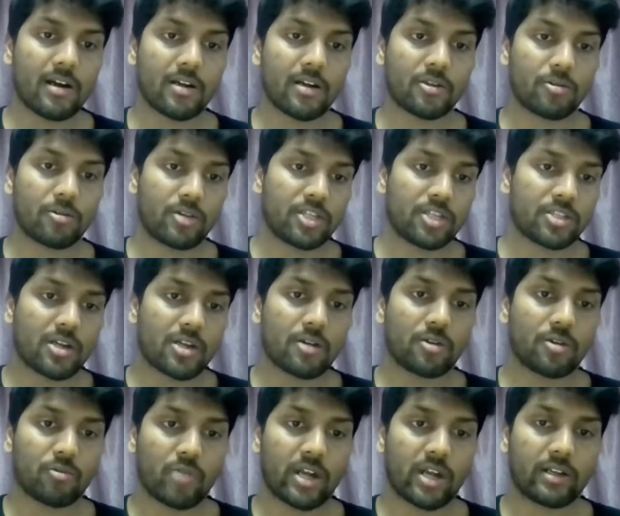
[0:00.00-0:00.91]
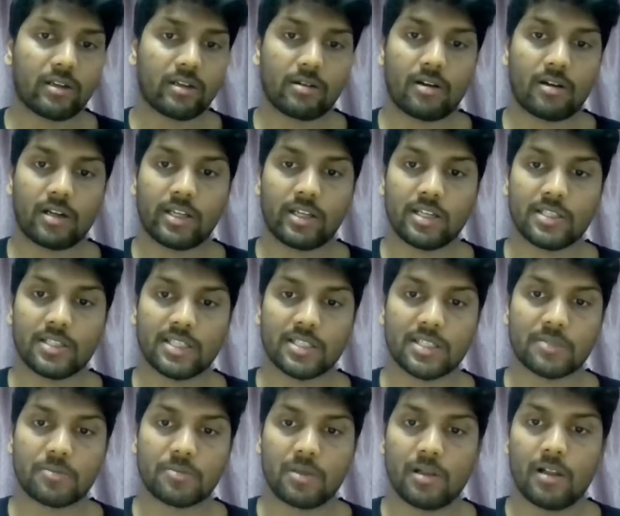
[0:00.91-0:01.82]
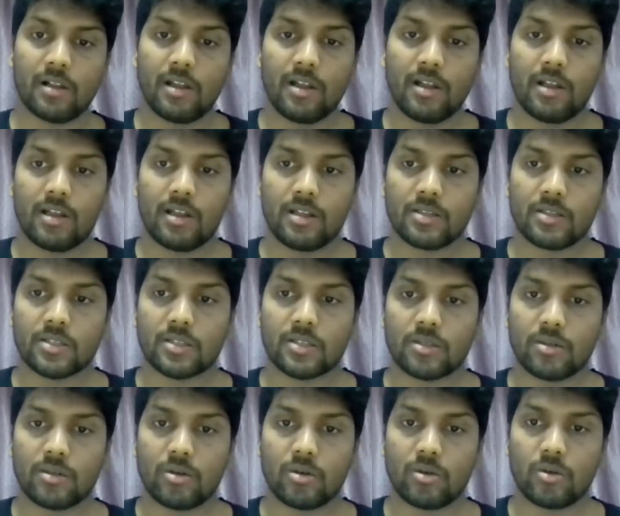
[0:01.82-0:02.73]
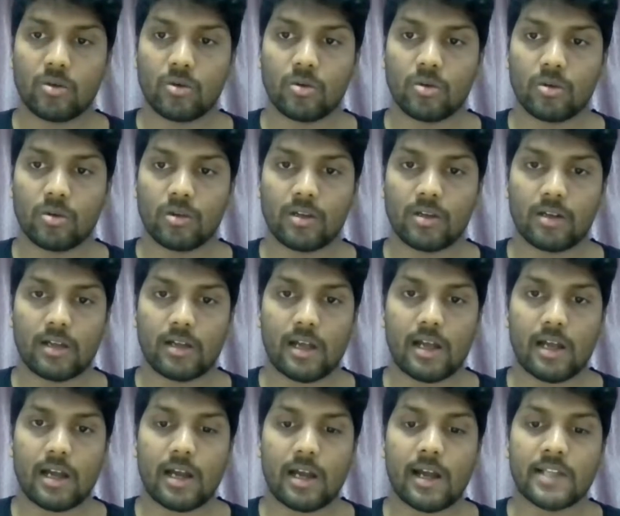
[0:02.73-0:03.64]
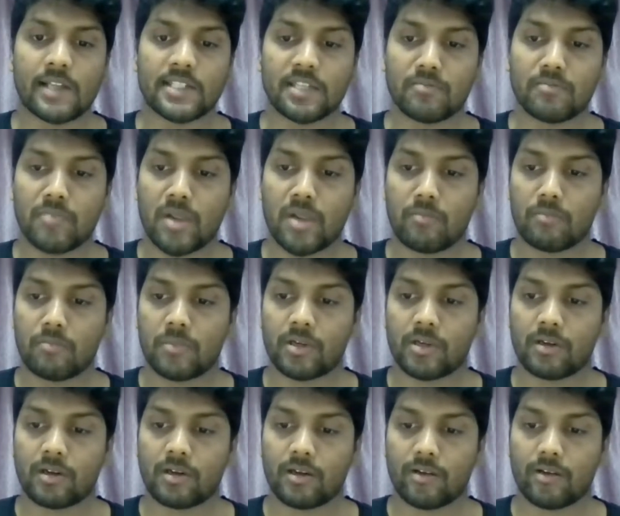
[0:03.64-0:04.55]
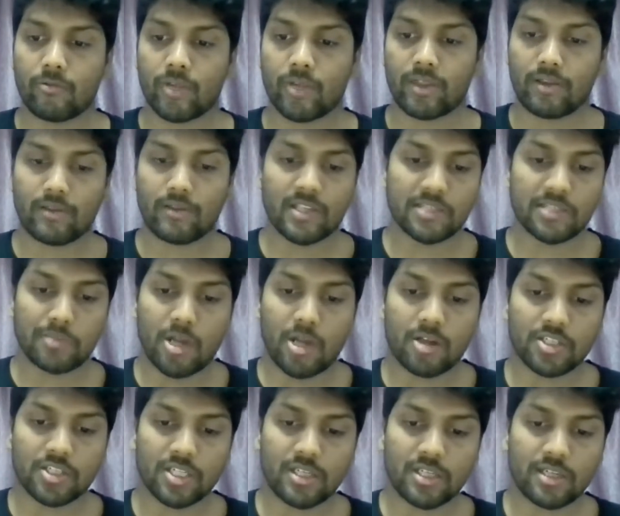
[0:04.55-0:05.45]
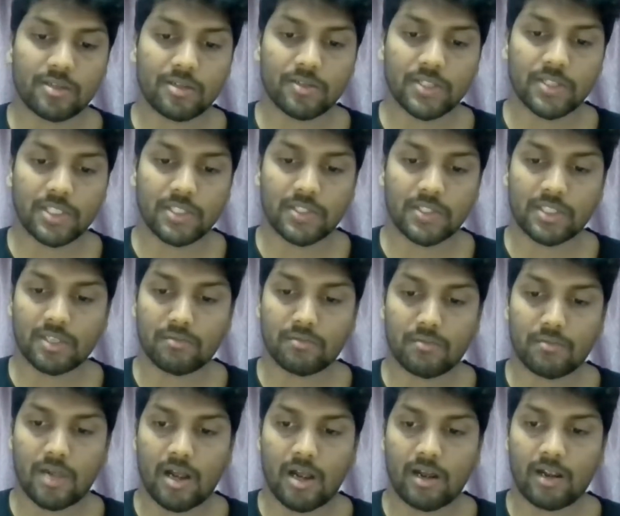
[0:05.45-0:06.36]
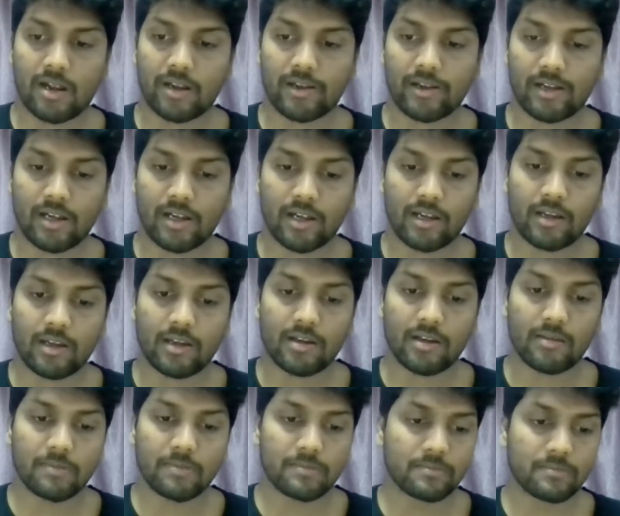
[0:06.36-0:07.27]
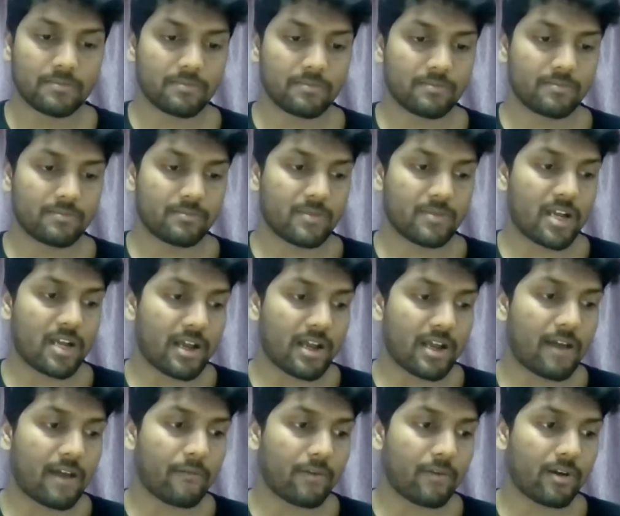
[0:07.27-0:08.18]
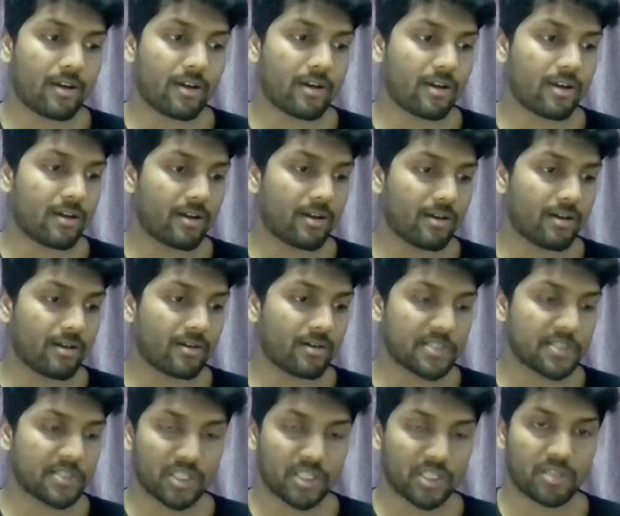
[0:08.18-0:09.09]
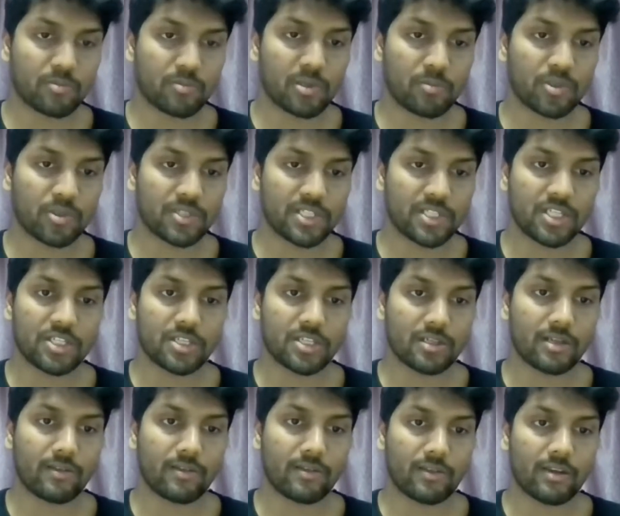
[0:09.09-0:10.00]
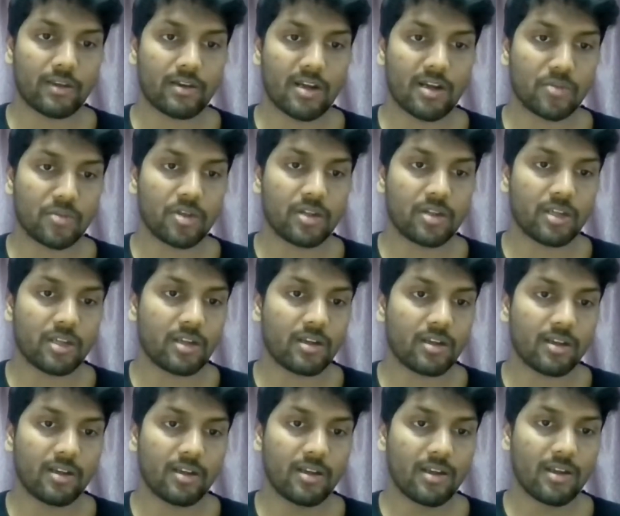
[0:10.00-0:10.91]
to reach out to wider audience as well. So as a member within this blockchain ecosystem, I have a respectable position in the community,